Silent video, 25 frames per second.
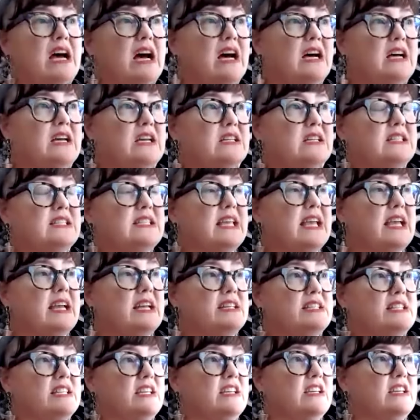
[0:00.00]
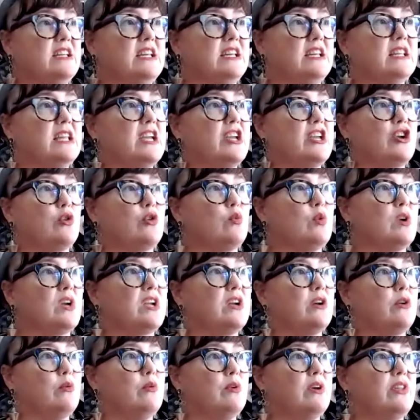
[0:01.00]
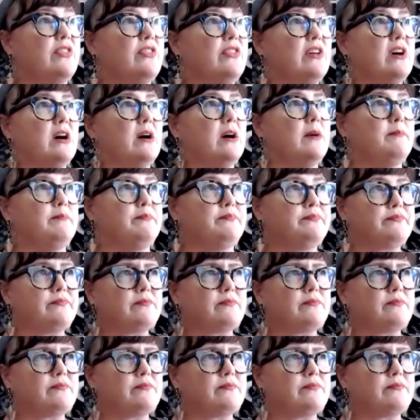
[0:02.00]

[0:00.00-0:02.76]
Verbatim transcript: uh, say a deity like you're working with um,